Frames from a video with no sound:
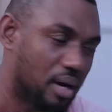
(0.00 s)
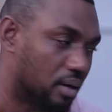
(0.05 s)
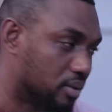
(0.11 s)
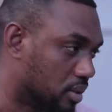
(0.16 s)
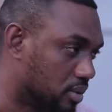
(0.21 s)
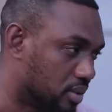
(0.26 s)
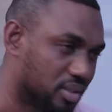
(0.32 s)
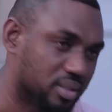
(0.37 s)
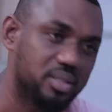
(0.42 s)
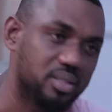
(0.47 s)
Our
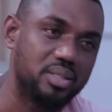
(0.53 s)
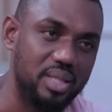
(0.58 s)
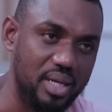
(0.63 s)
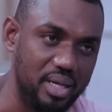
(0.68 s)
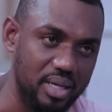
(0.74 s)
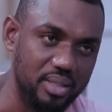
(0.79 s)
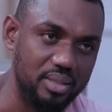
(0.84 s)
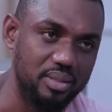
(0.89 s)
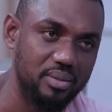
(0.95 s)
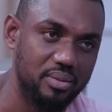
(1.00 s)
daughter is
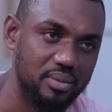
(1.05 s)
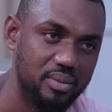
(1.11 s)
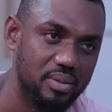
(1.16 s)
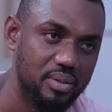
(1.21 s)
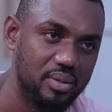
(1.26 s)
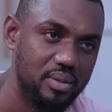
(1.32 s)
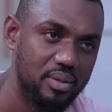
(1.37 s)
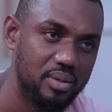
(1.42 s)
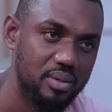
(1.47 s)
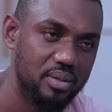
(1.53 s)
tired.
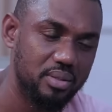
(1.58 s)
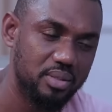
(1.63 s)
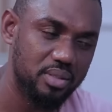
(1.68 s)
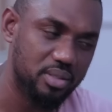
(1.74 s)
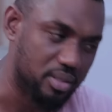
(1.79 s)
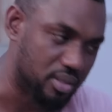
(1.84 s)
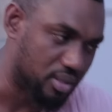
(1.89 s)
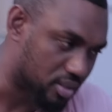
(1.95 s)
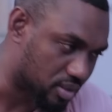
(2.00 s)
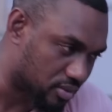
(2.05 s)

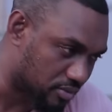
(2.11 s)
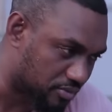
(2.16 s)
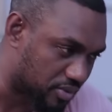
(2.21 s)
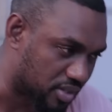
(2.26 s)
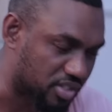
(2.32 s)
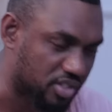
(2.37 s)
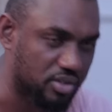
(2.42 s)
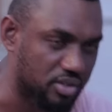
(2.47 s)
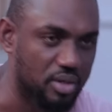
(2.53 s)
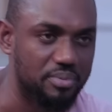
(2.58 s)
She needs to
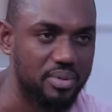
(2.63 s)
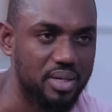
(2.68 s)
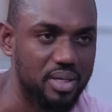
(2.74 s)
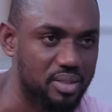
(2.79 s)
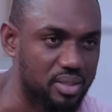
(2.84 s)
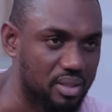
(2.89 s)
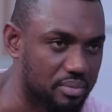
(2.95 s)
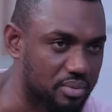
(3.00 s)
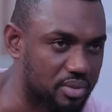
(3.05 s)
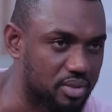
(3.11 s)
freshen up,
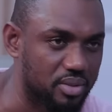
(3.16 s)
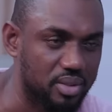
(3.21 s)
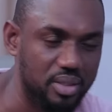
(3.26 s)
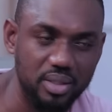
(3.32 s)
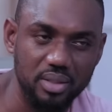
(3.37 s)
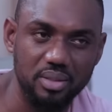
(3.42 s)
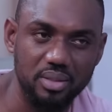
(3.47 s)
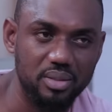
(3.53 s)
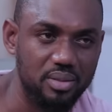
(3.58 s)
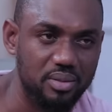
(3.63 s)
get something to
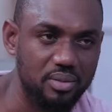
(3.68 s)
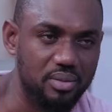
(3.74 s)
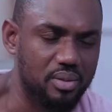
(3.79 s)
eat,